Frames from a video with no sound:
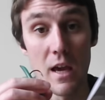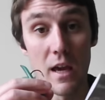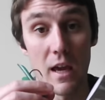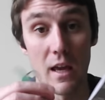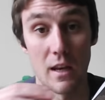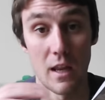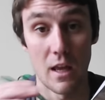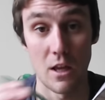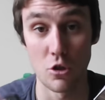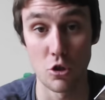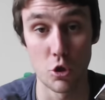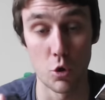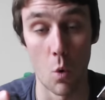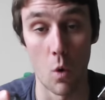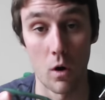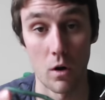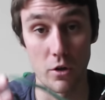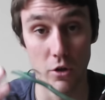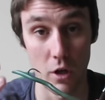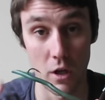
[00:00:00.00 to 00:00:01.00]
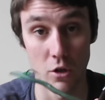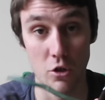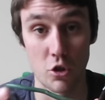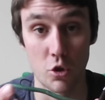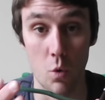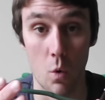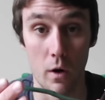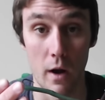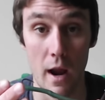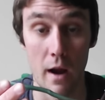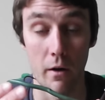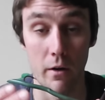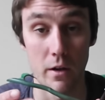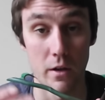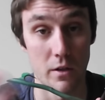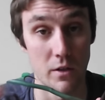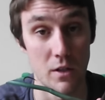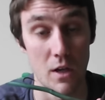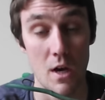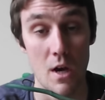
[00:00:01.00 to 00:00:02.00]
in inshore
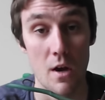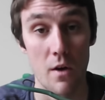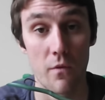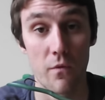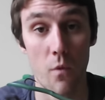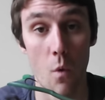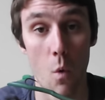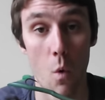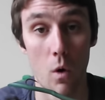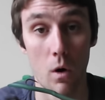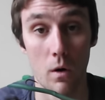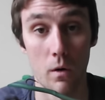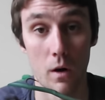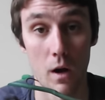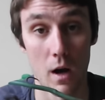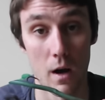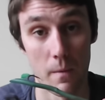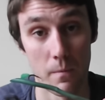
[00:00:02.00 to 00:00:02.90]
areas for,